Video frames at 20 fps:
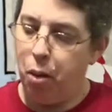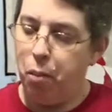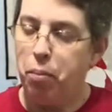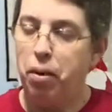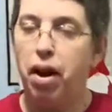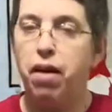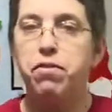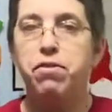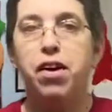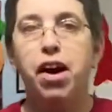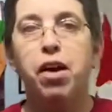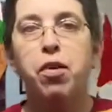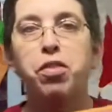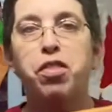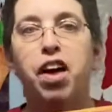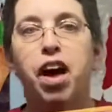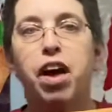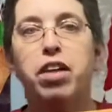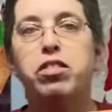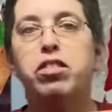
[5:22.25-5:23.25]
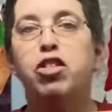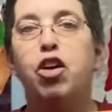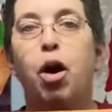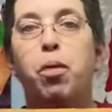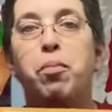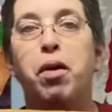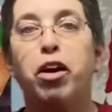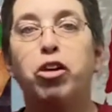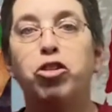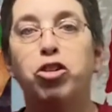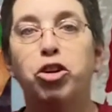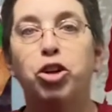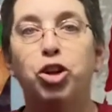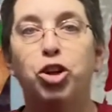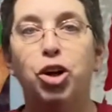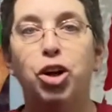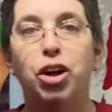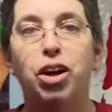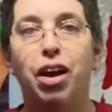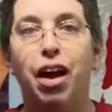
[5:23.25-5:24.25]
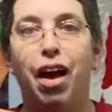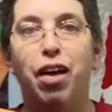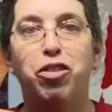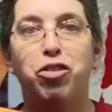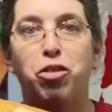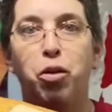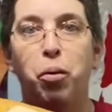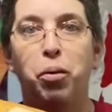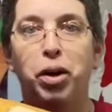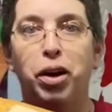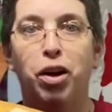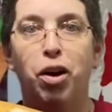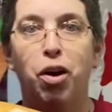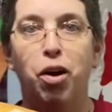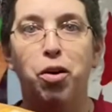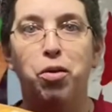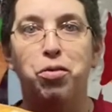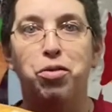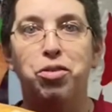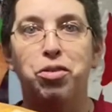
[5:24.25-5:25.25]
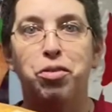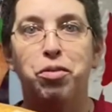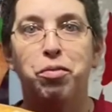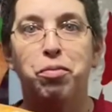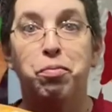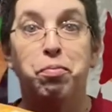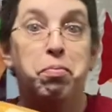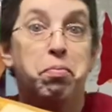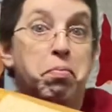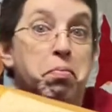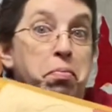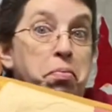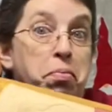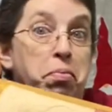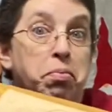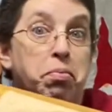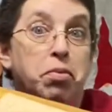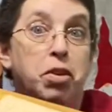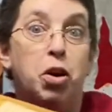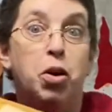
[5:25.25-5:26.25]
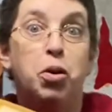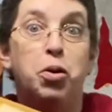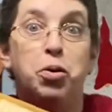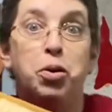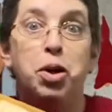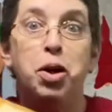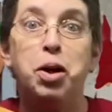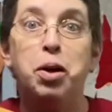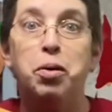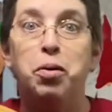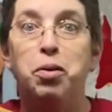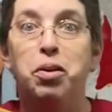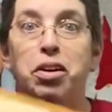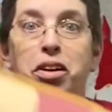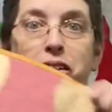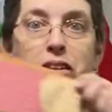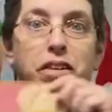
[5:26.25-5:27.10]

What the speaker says: but I found that I'm actually good at sewing curves. Who knew?